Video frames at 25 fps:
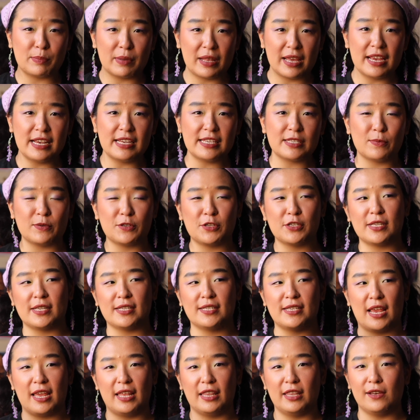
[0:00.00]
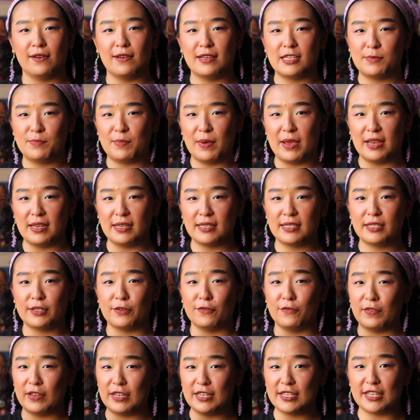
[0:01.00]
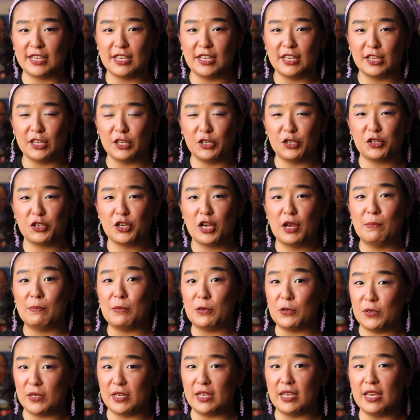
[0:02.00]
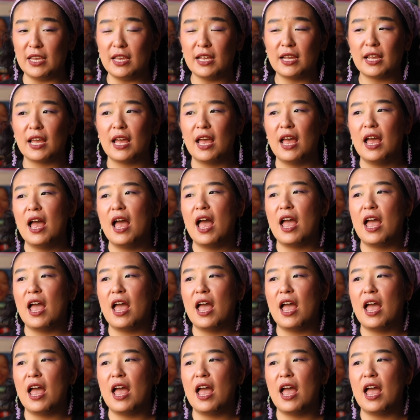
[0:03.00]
Place, which is a St. Louis-based vintage boutique.